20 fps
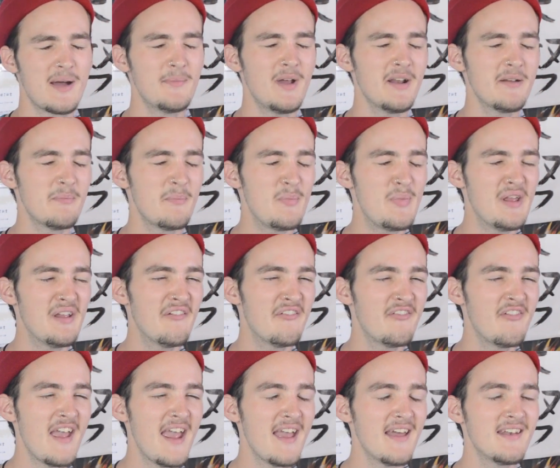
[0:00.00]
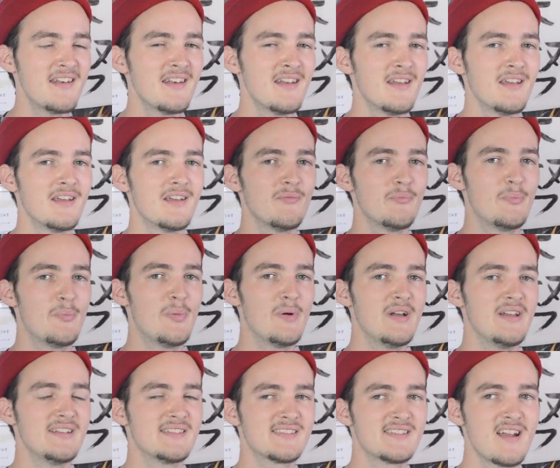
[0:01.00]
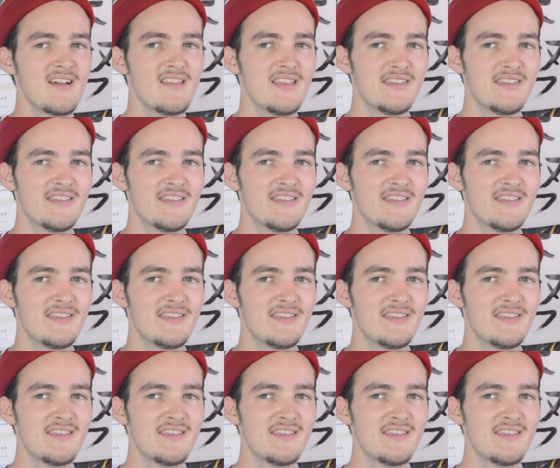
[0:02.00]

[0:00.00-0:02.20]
I'm not a big fan, but it's not